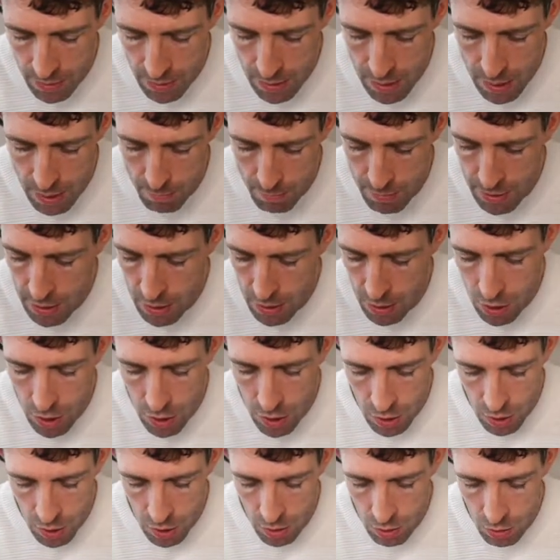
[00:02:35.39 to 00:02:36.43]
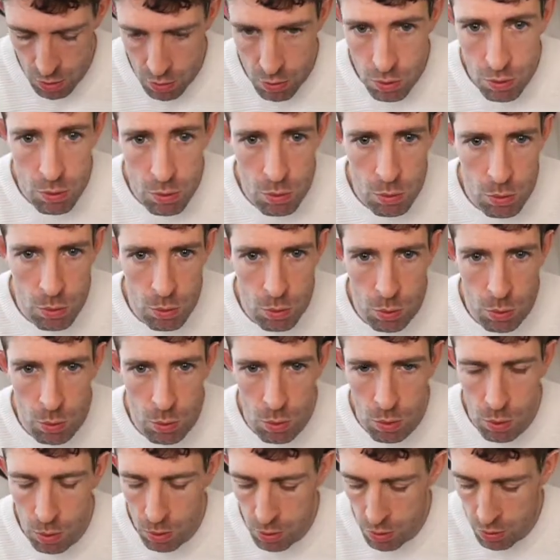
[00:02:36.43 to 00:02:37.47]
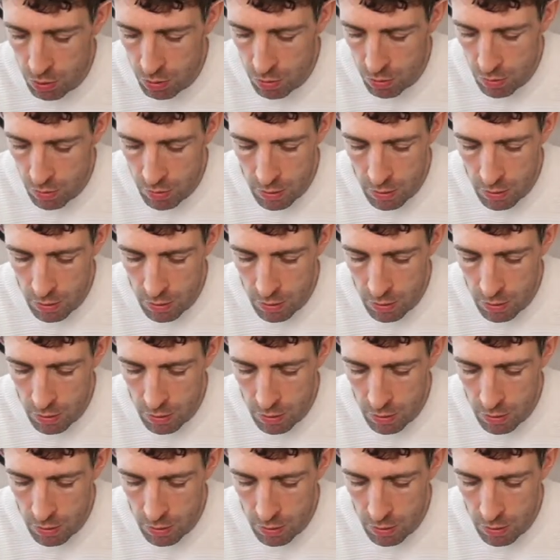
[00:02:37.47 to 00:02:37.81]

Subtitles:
image source